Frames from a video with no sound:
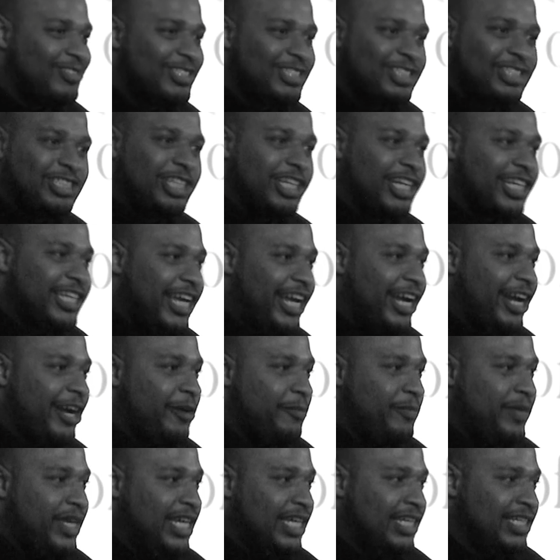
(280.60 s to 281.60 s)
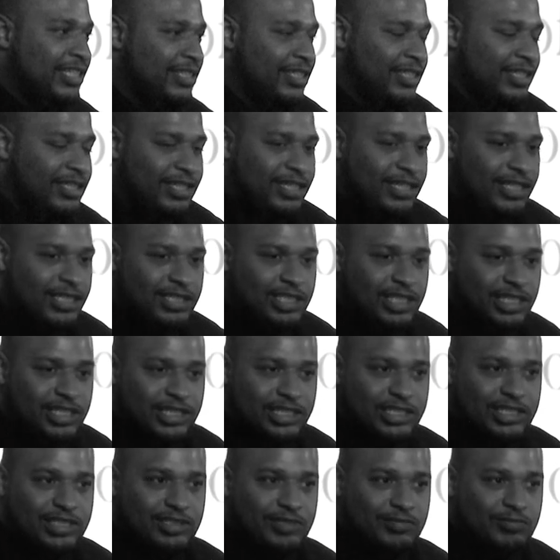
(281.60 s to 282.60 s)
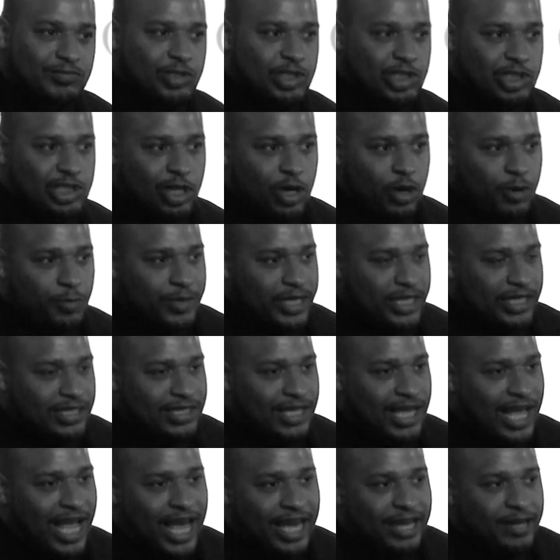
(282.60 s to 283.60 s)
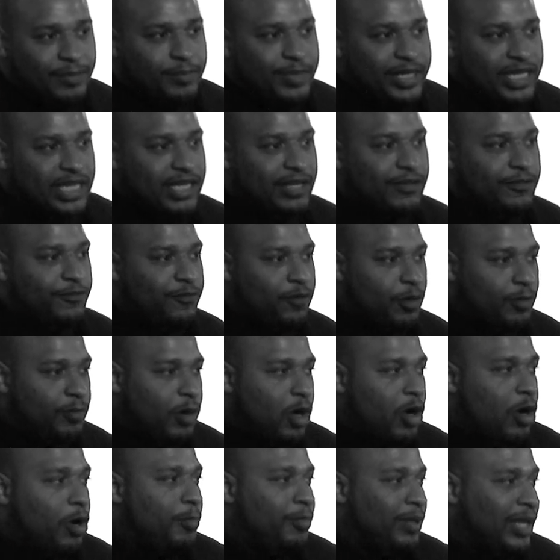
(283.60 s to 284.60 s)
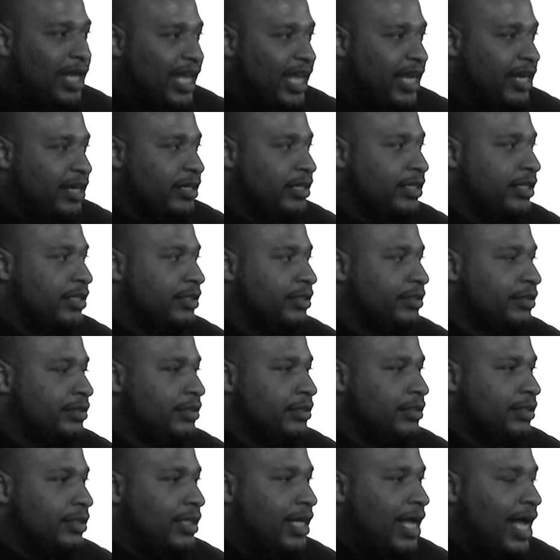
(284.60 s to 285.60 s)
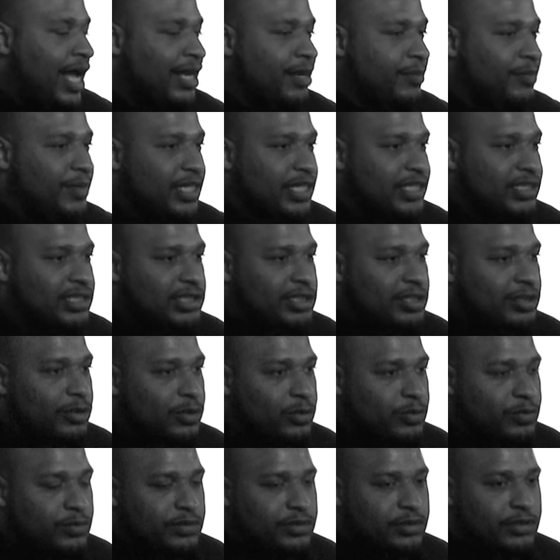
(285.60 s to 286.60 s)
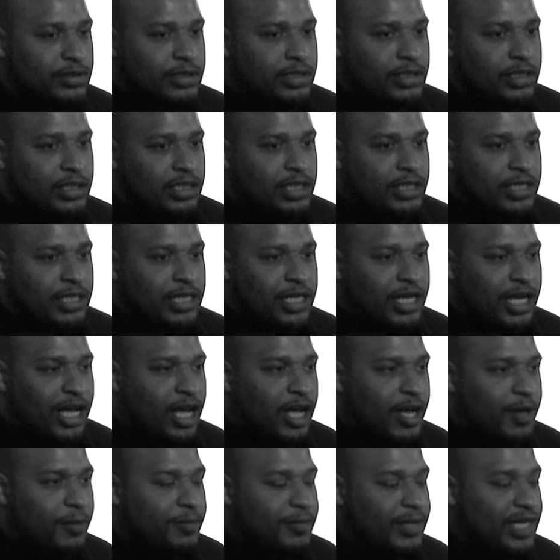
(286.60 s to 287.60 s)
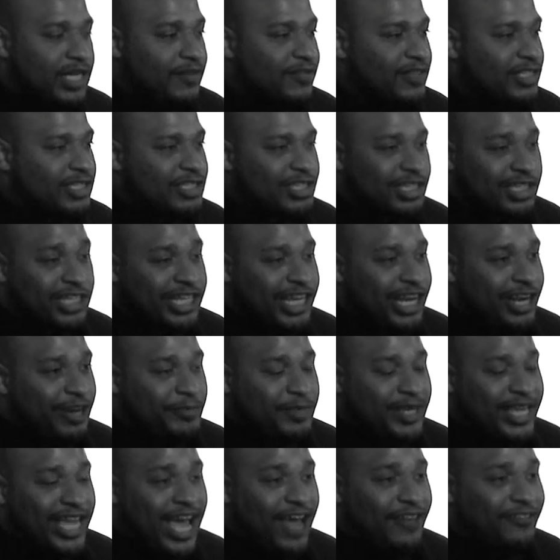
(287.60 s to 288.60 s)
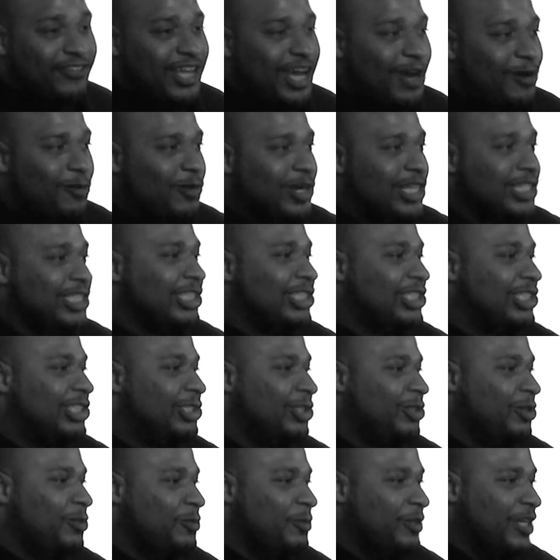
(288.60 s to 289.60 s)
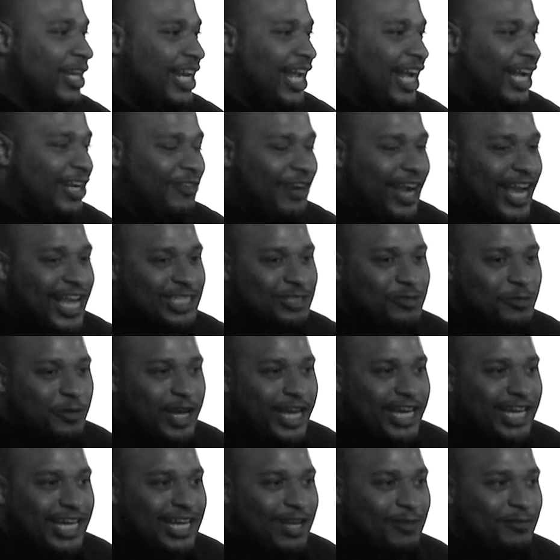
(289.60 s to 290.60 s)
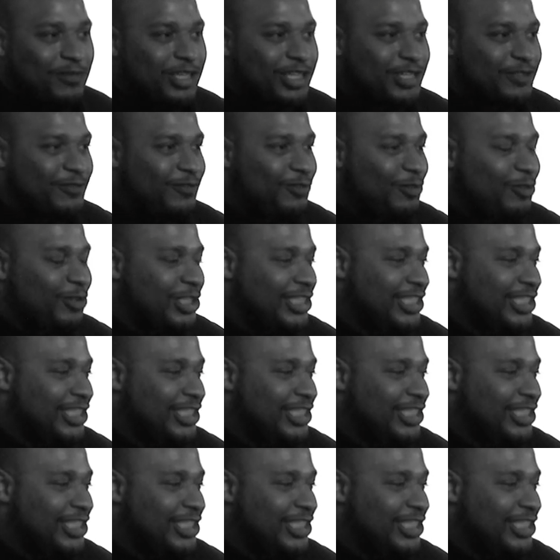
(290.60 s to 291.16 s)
took care of me, just showed me how to be a football player, how to be a student. He even took care of me after I wasn't a student and I graduated. I'm looking for a